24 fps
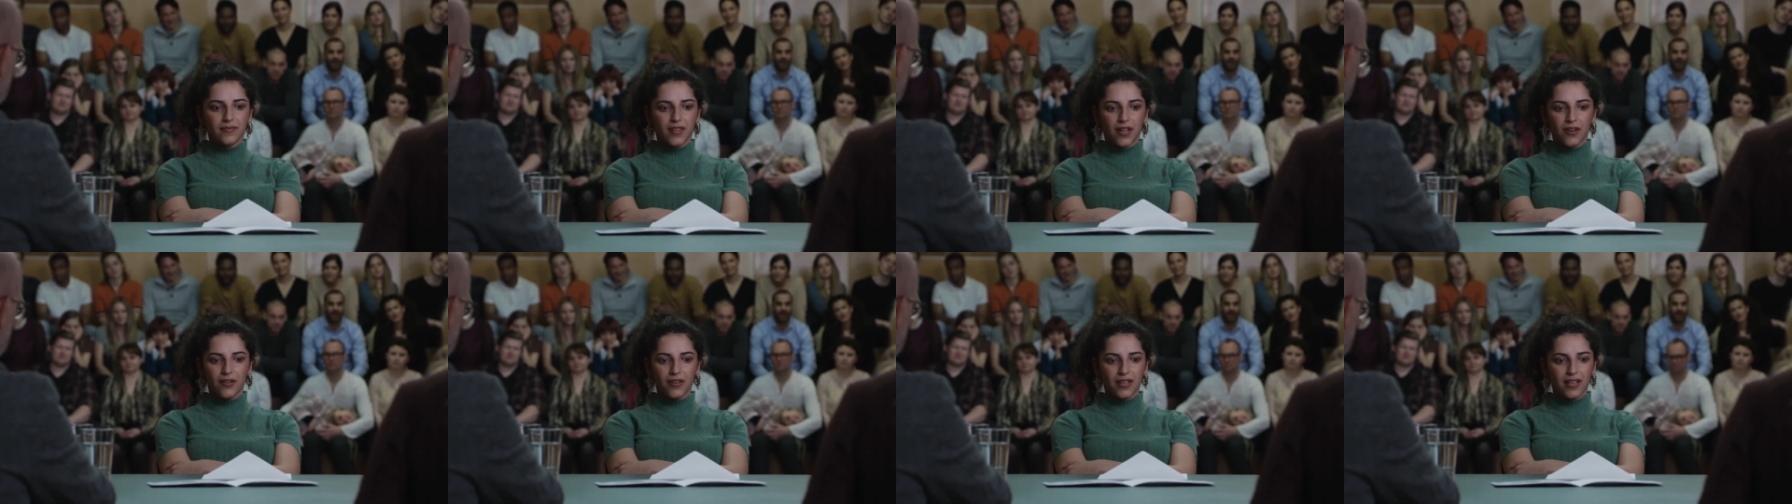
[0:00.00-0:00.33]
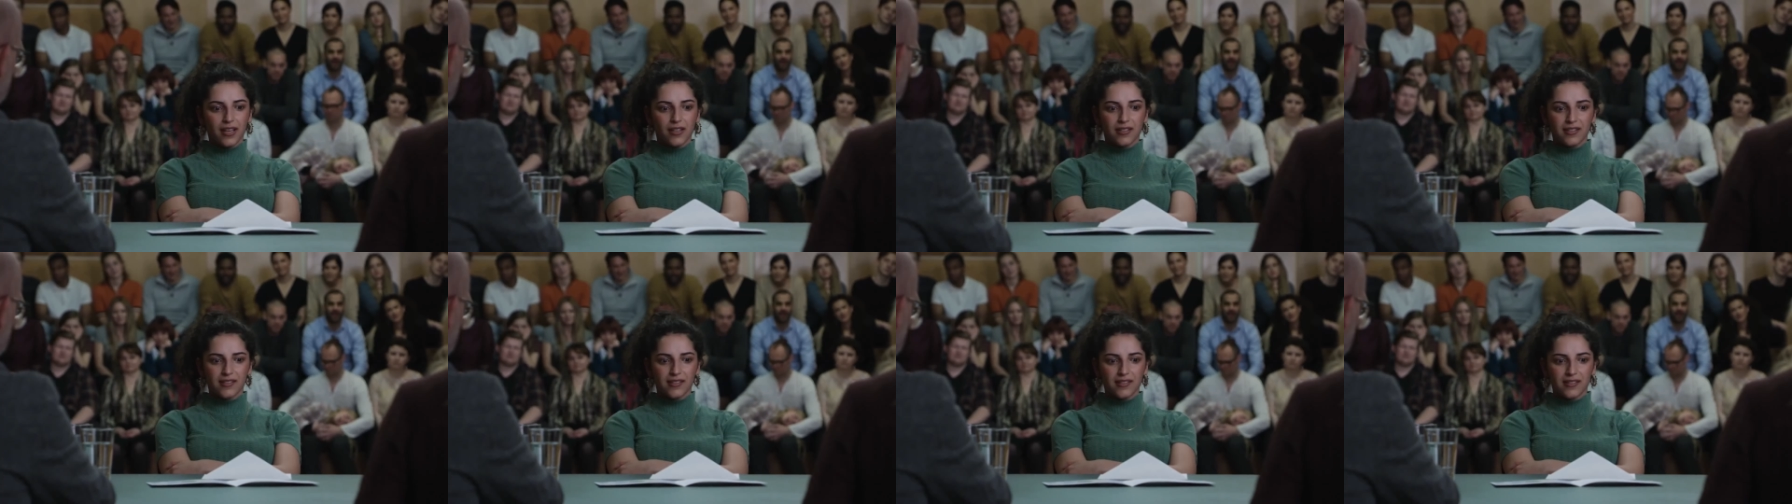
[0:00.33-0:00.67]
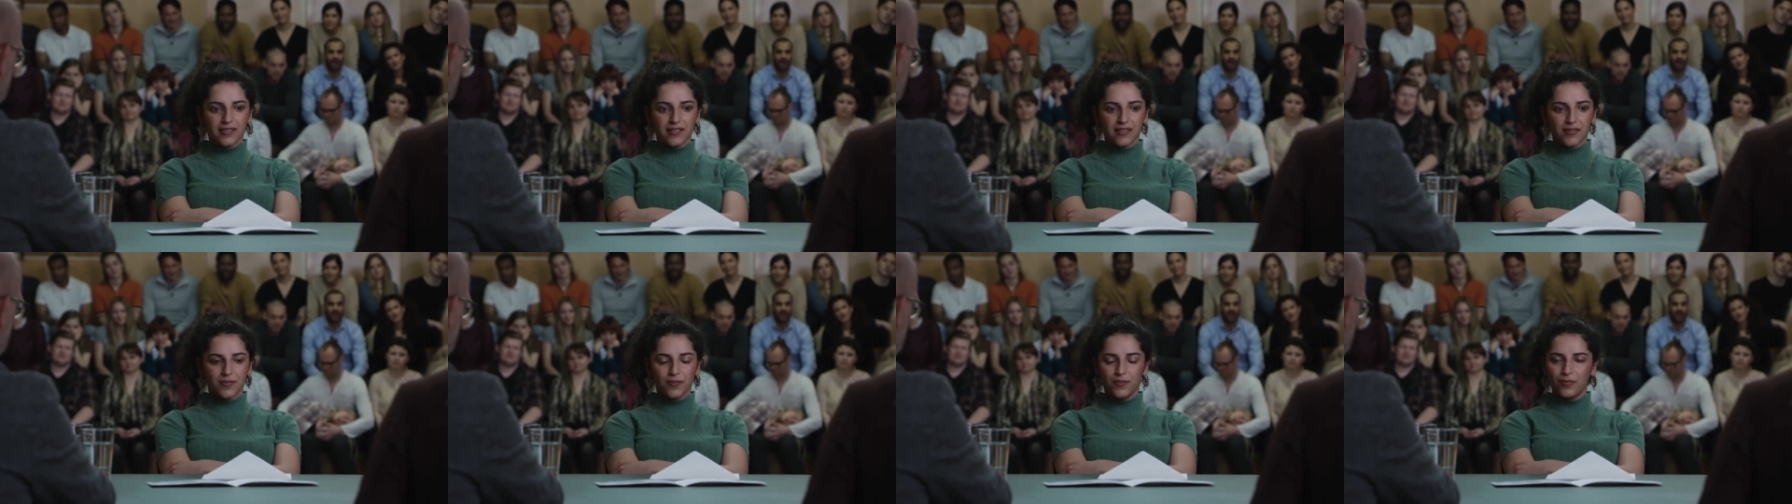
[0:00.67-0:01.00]
Now it
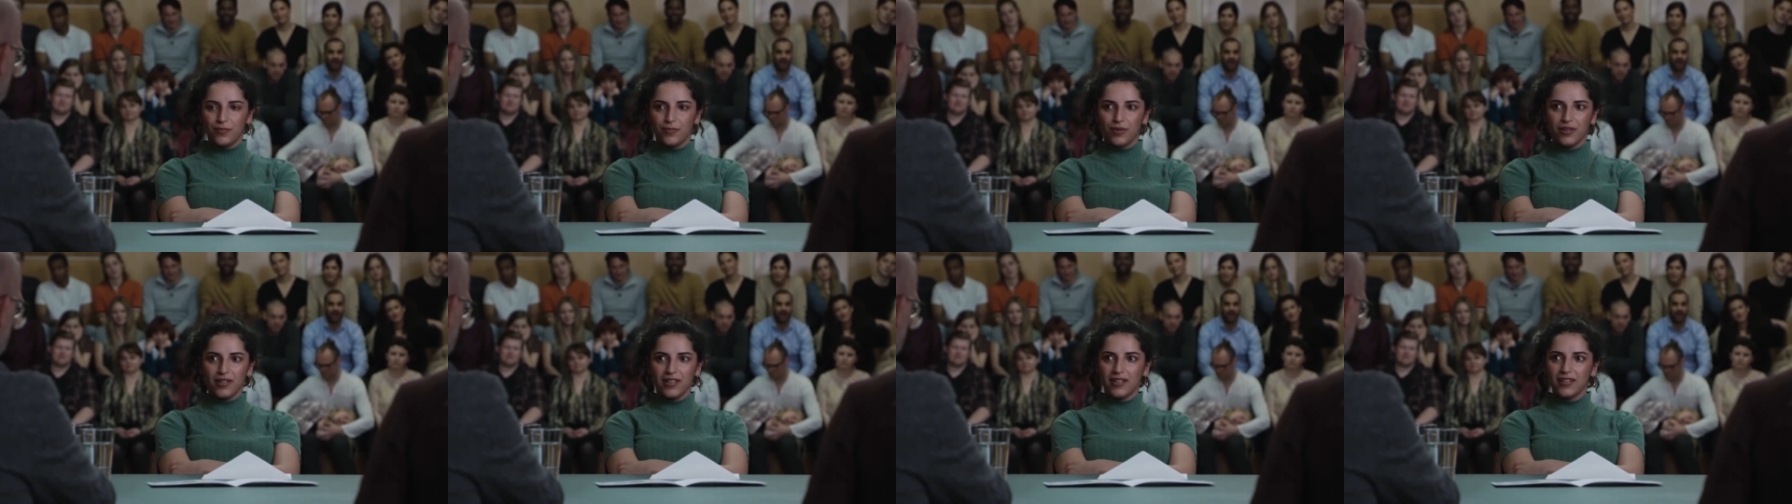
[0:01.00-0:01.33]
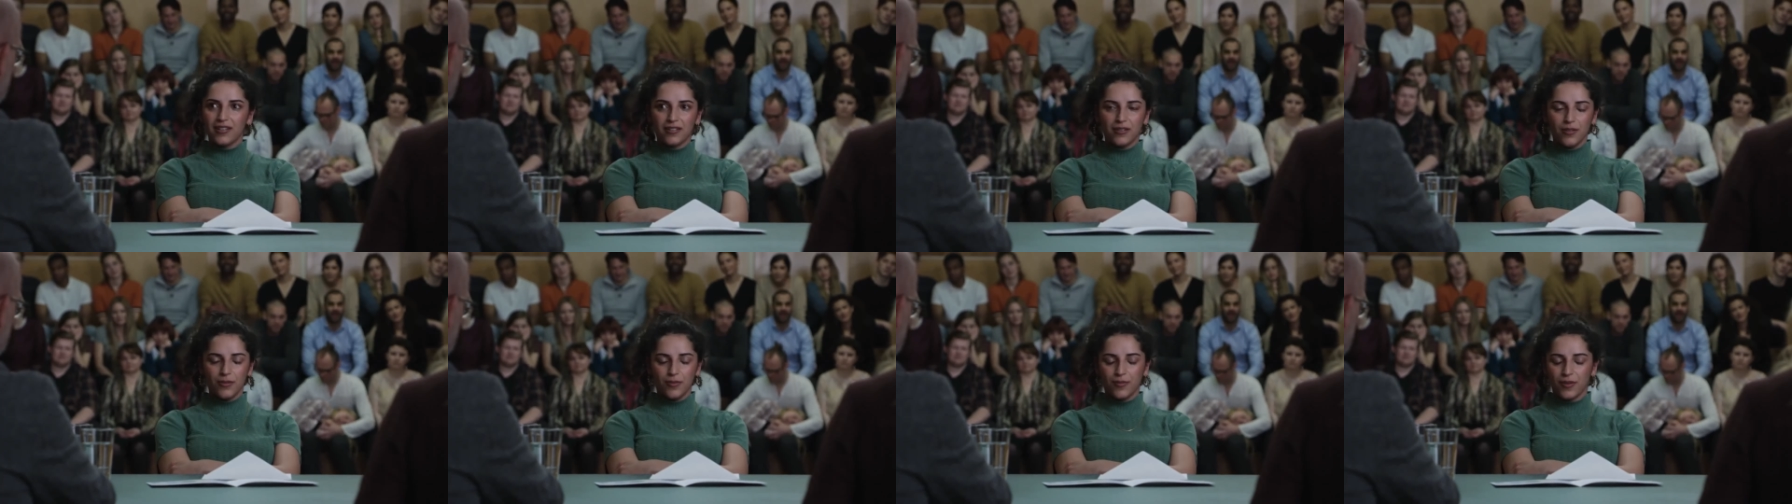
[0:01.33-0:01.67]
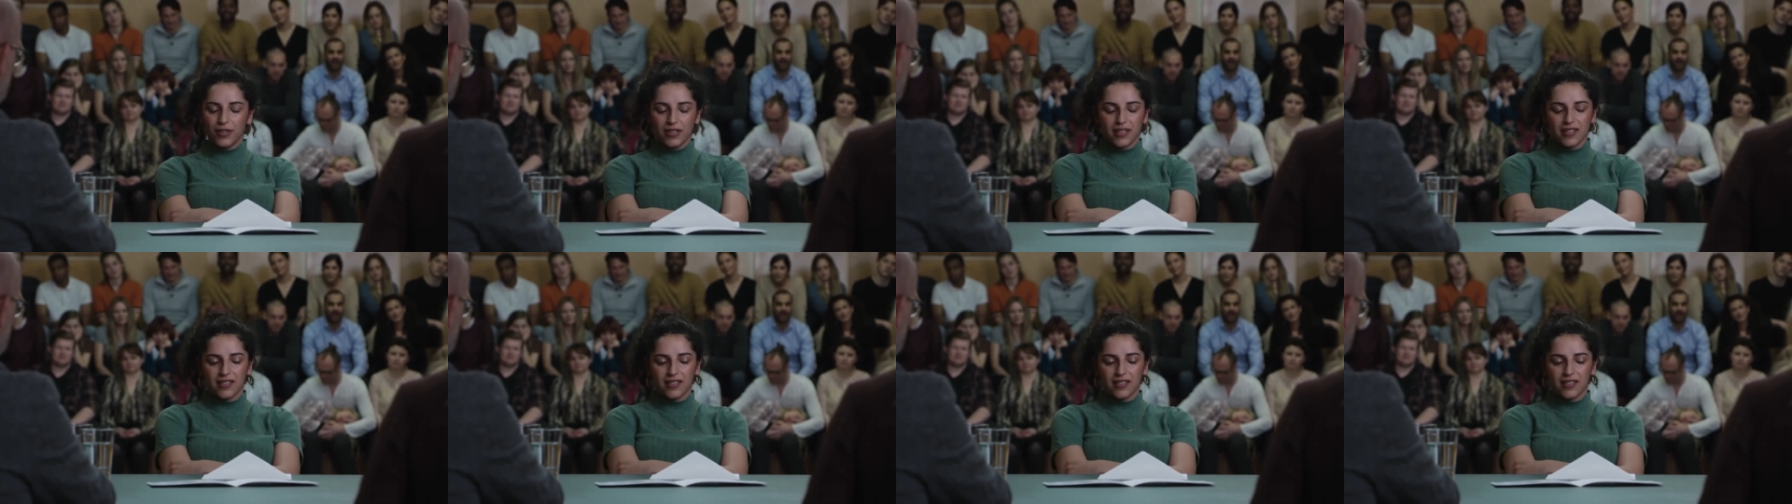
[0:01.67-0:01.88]
gets political, but